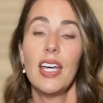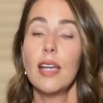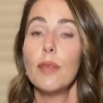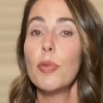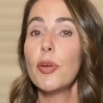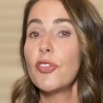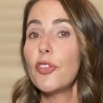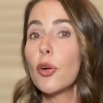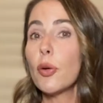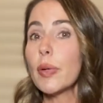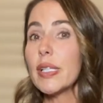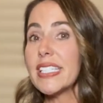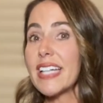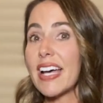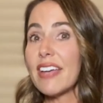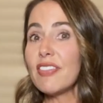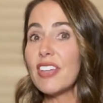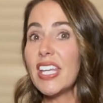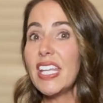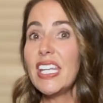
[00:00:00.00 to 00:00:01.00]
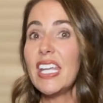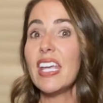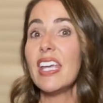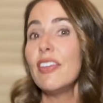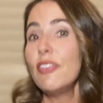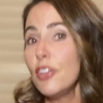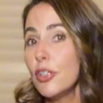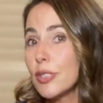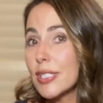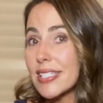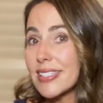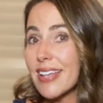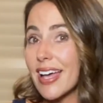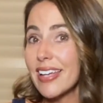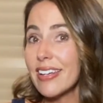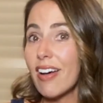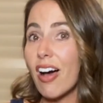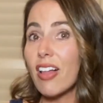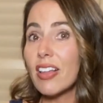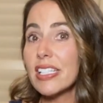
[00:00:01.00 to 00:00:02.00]
Before we dive in, if you
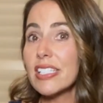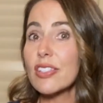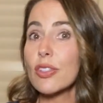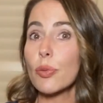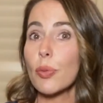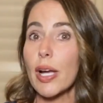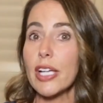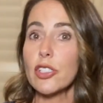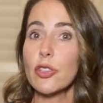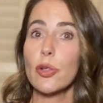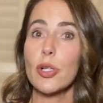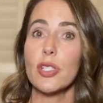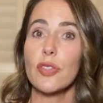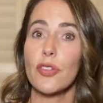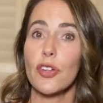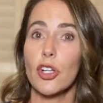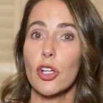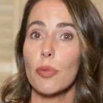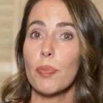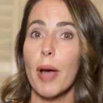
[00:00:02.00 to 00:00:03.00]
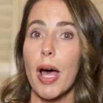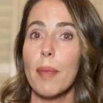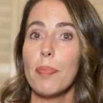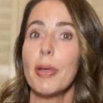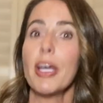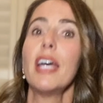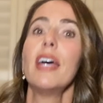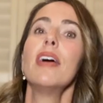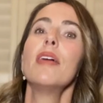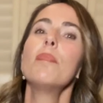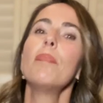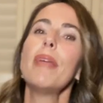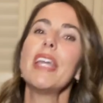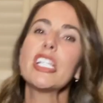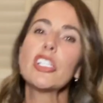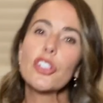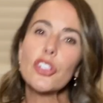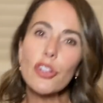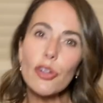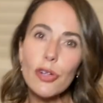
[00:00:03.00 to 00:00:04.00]
decide Ollie's the right choice for your pup,
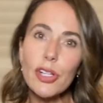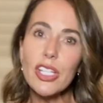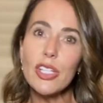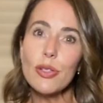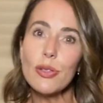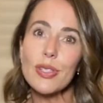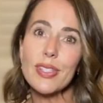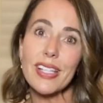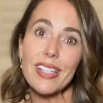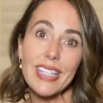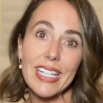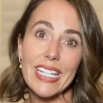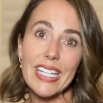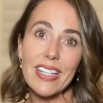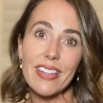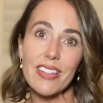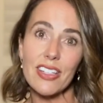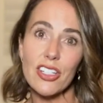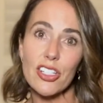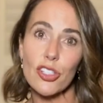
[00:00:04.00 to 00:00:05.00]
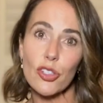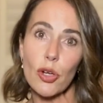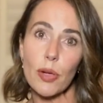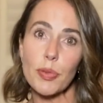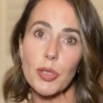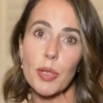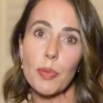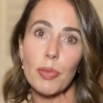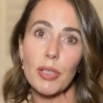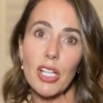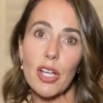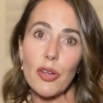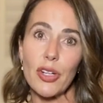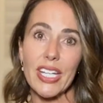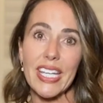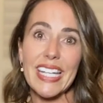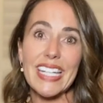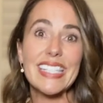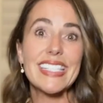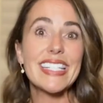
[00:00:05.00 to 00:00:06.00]
make sure to use the link in the description below to
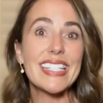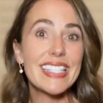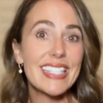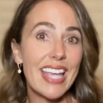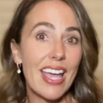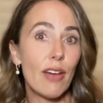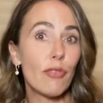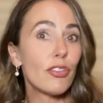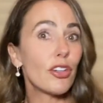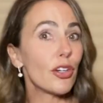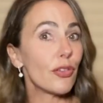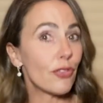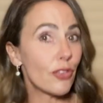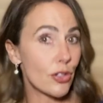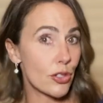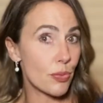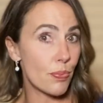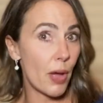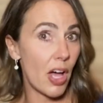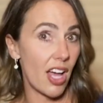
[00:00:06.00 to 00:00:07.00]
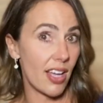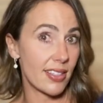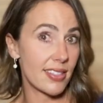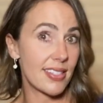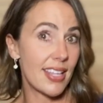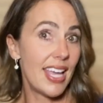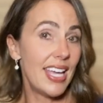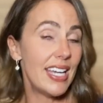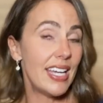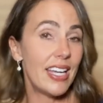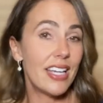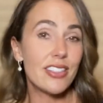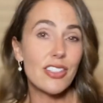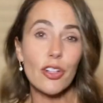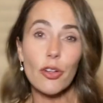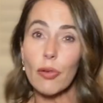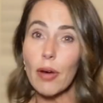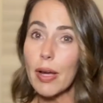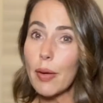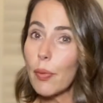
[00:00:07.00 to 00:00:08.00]
get a discount for your first box. It's a
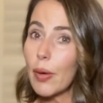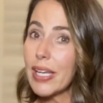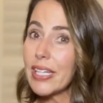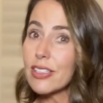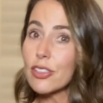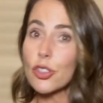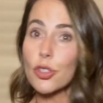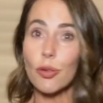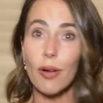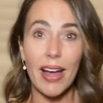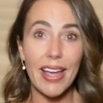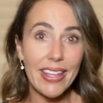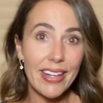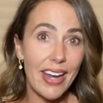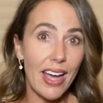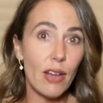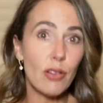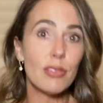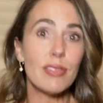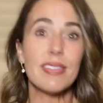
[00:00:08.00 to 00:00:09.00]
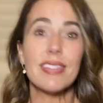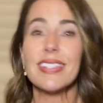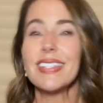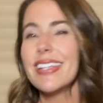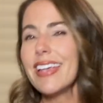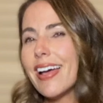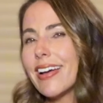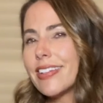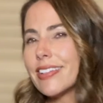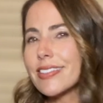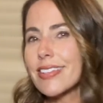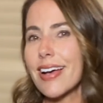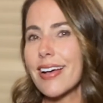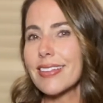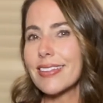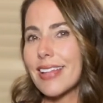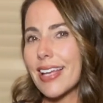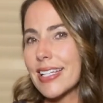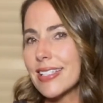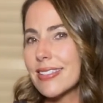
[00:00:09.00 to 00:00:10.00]
great way to try it out and see how your
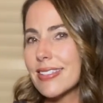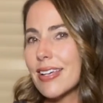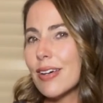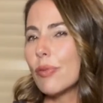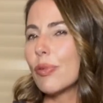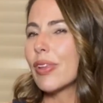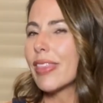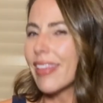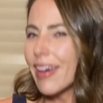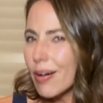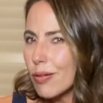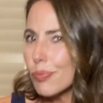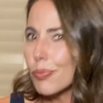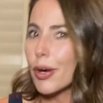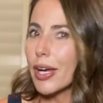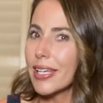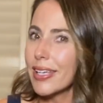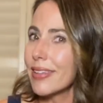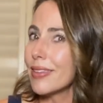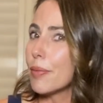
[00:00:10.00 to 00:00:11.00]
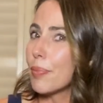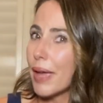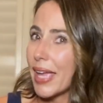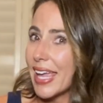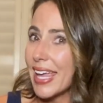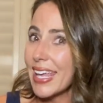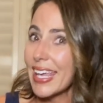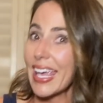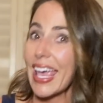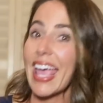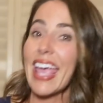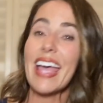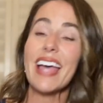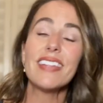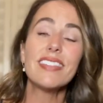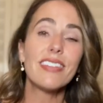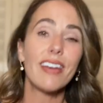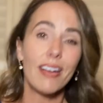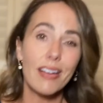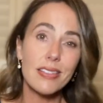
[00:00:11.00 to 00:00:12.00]
dog likes it without breaking the bank,
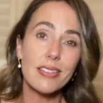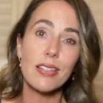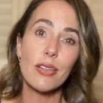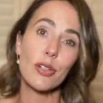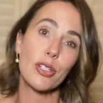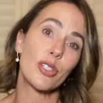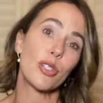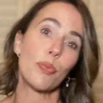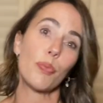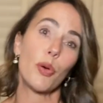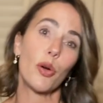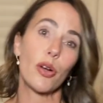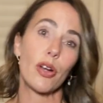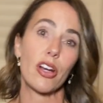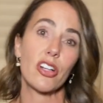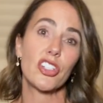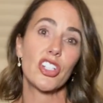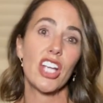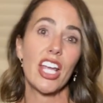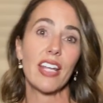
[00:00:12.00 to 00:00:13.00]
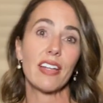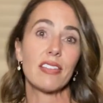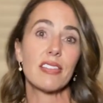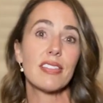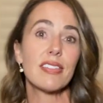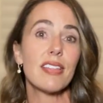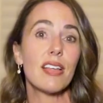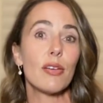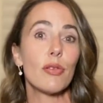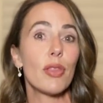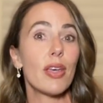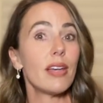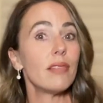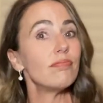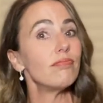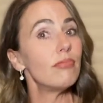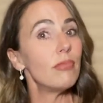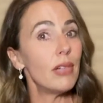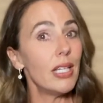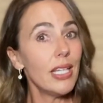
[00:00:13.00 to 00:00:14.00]
and also to support our channel so that
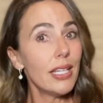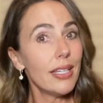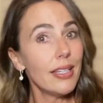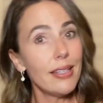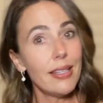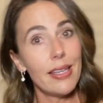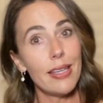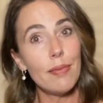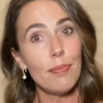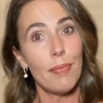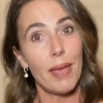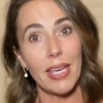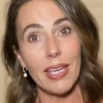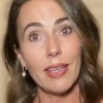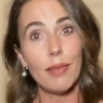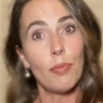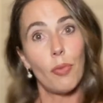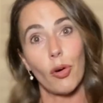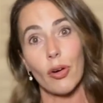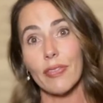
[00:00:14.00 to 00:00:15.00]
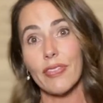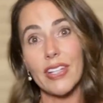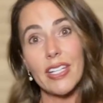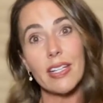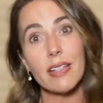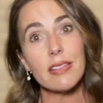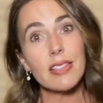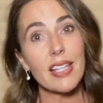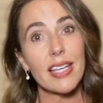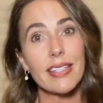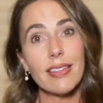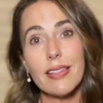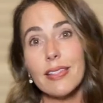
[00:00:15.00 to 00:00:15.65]
we can keep making more videos like